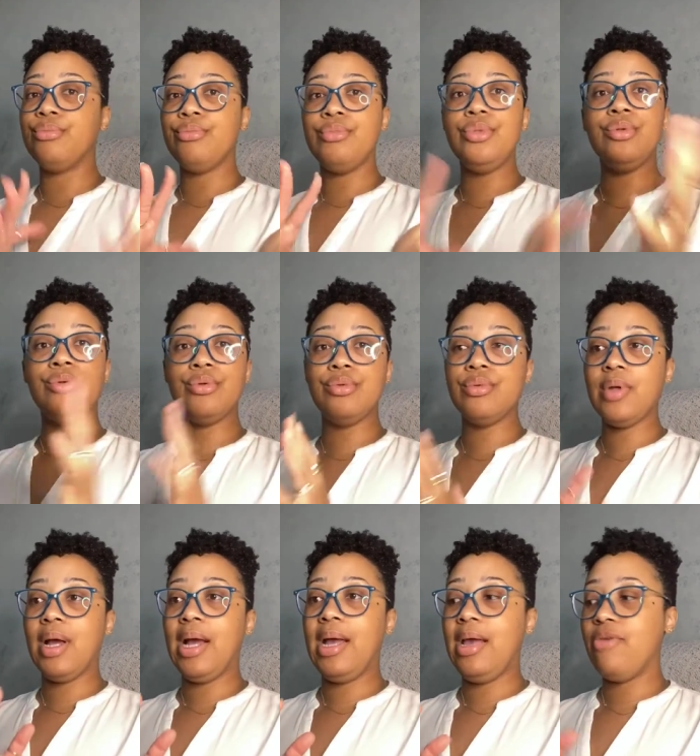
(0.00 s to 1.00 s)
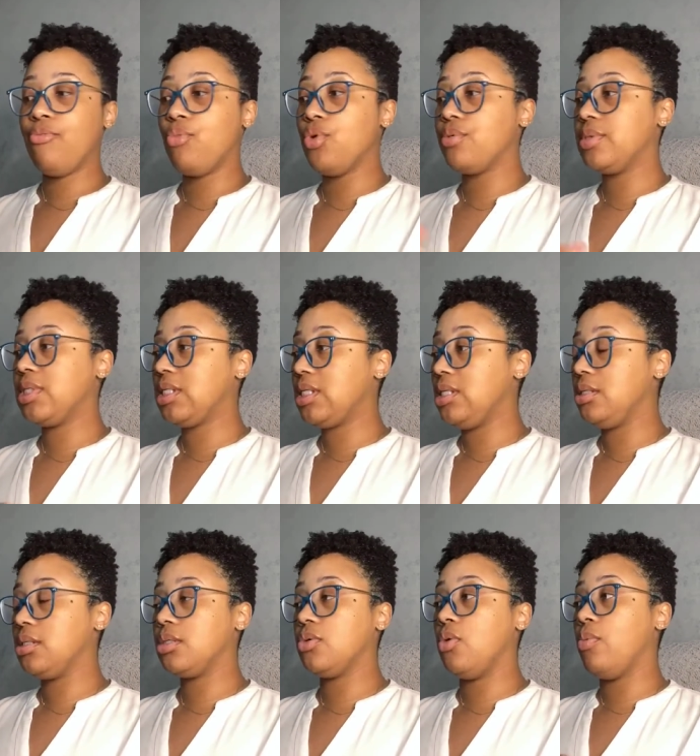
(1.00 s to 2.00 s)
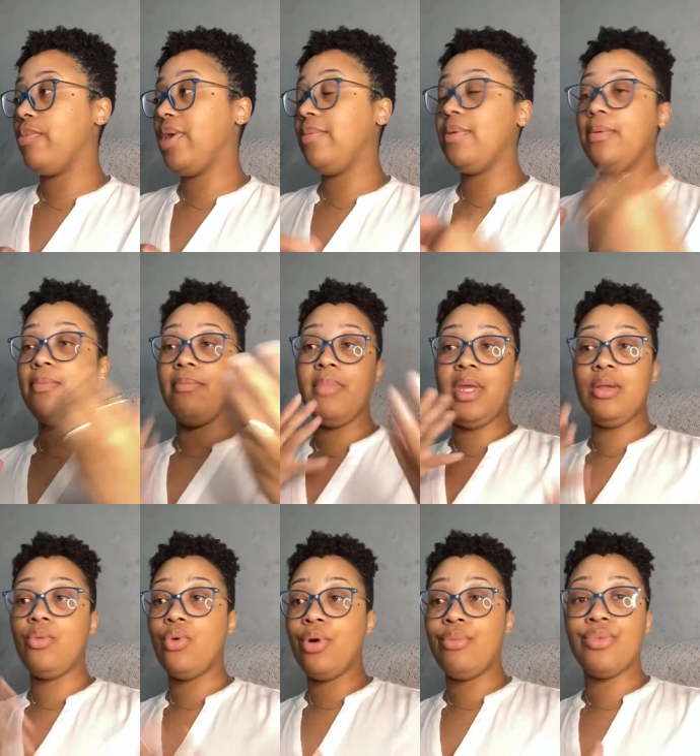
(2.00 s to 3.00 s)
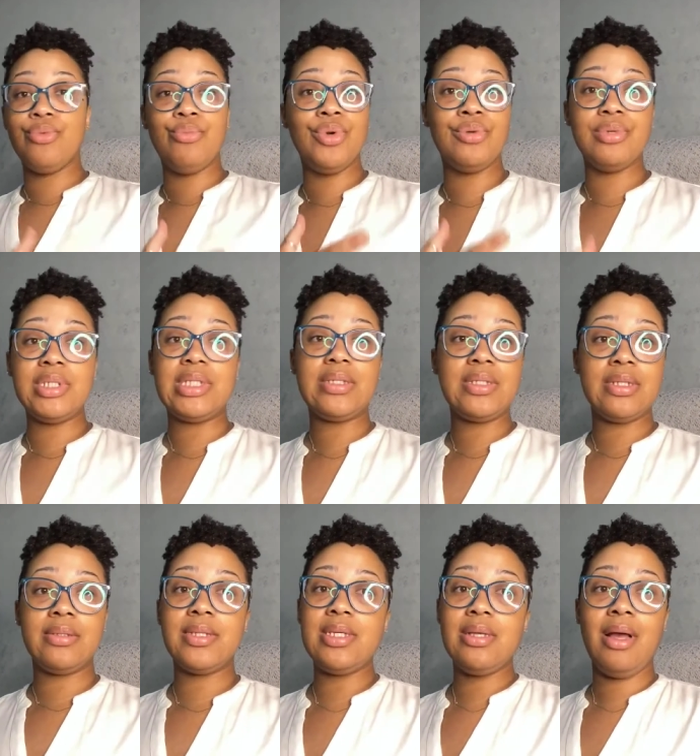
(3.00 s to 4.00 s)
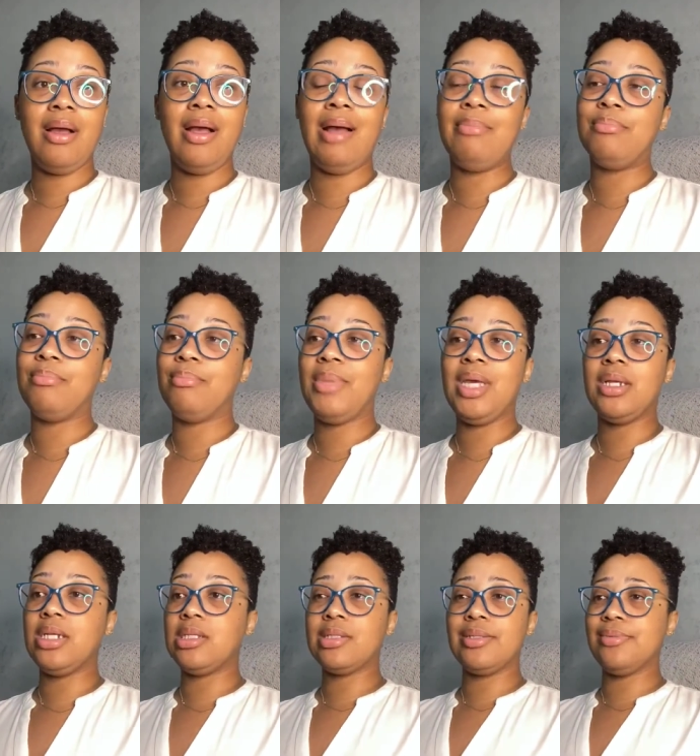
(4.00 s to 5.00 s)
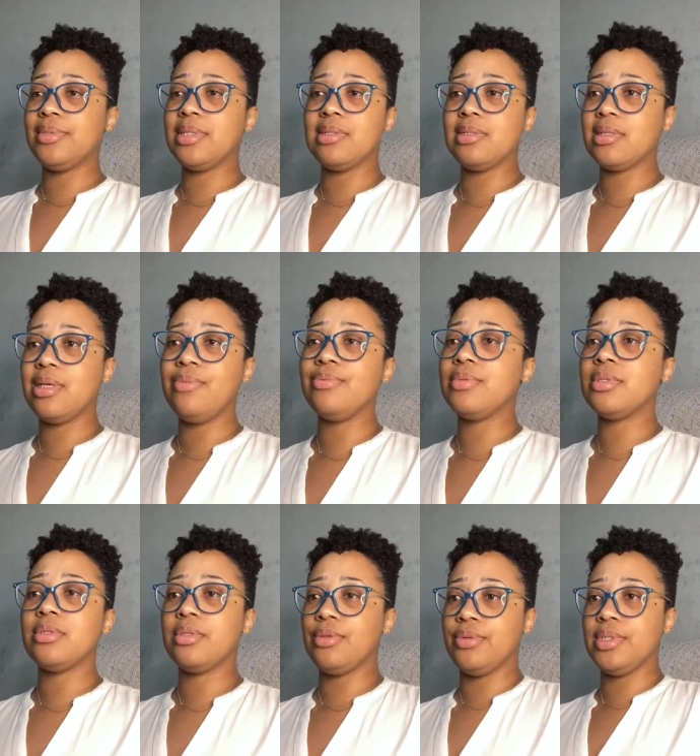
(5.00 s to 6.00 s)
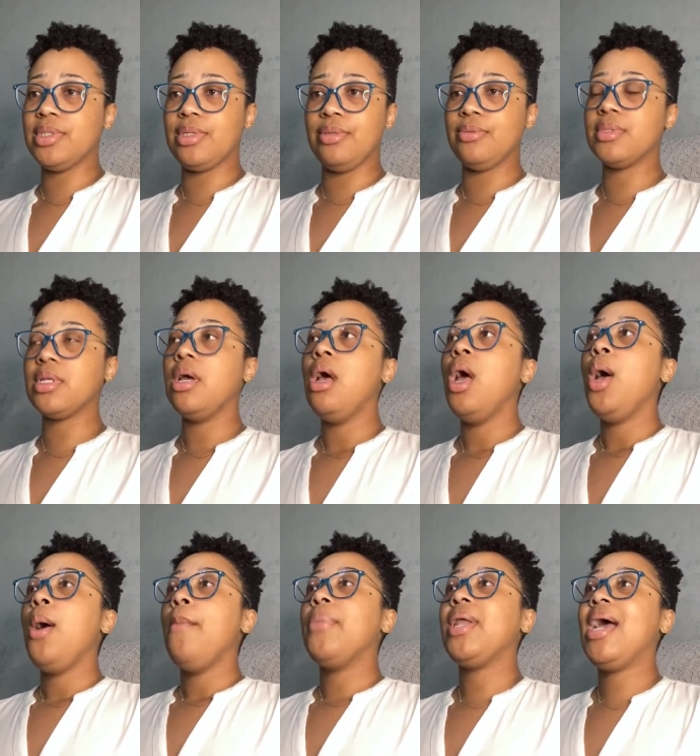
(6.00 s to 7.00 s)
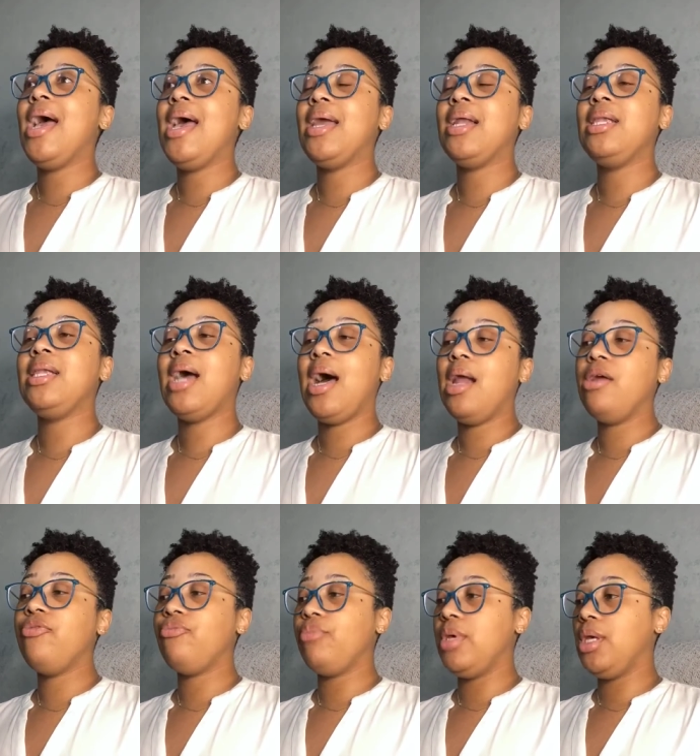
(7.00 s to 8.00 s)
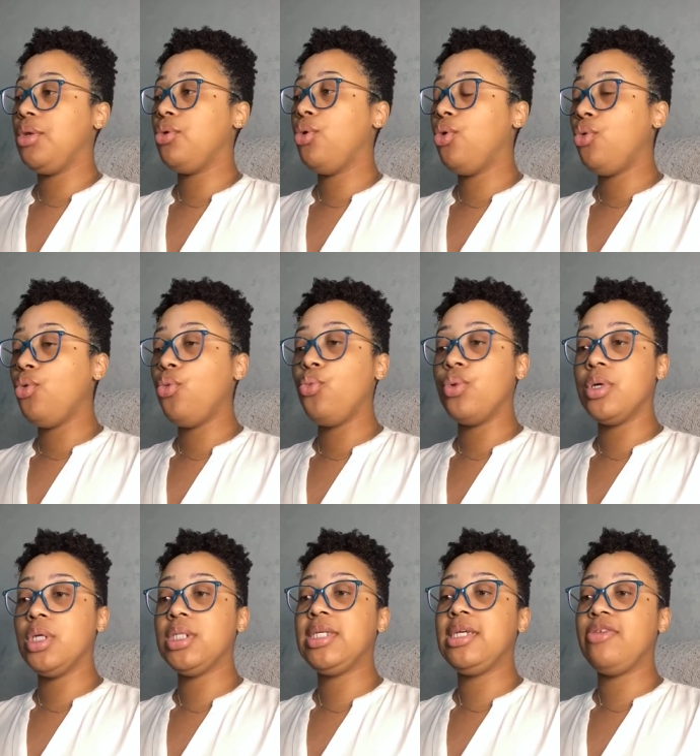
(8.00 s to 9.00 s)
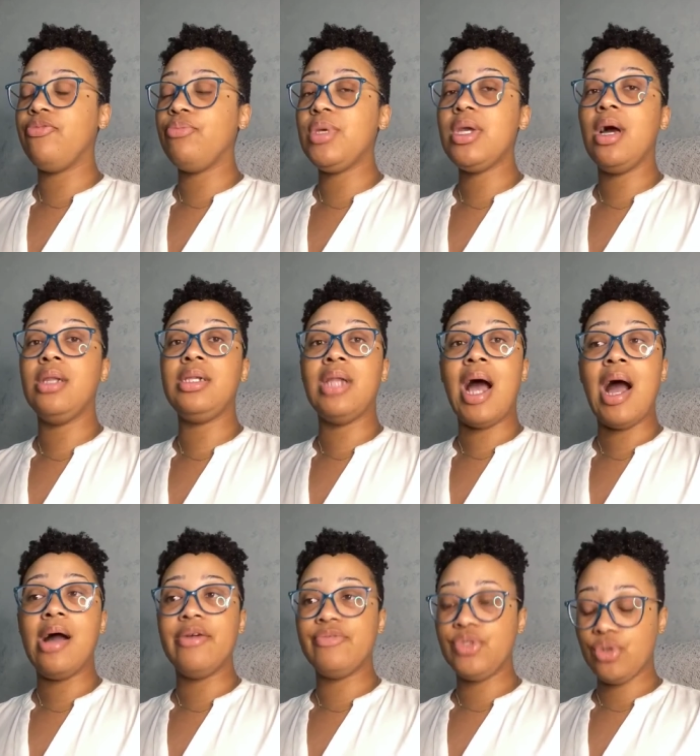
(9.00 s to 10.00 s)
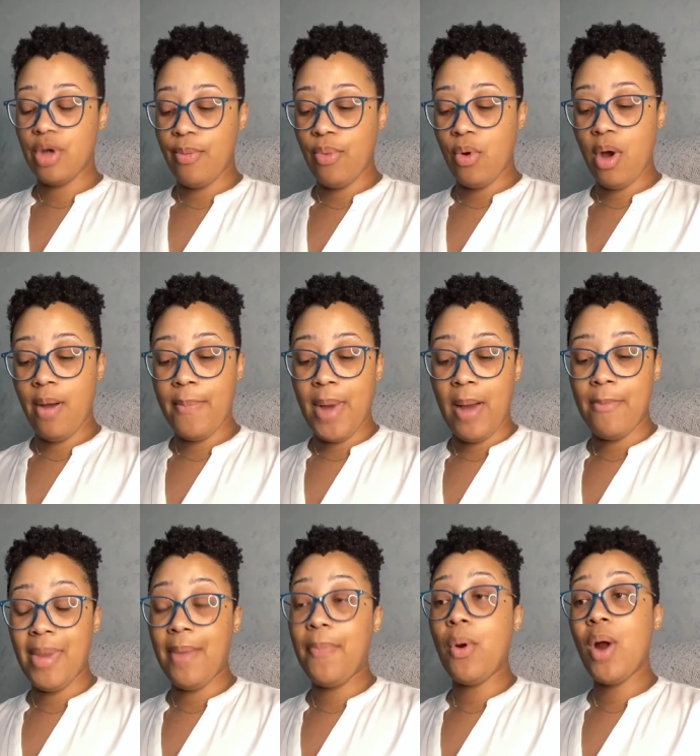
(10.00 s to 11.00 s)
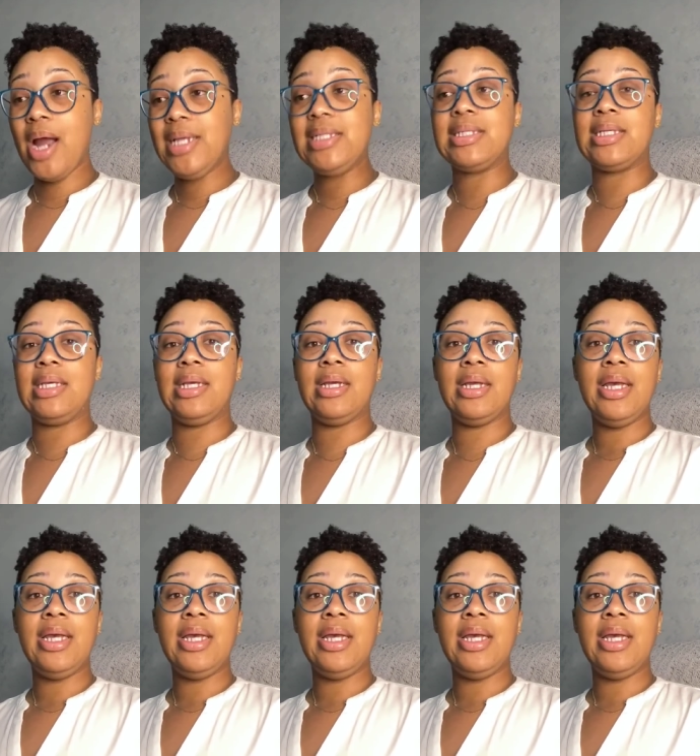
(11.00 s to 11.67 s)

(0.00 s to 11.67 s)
you know, I have more receipts, so maybe men want more receipts. I'm making excuses. It was just no excuse. But I had a lot of men who would give me a lot of trouble about my pricing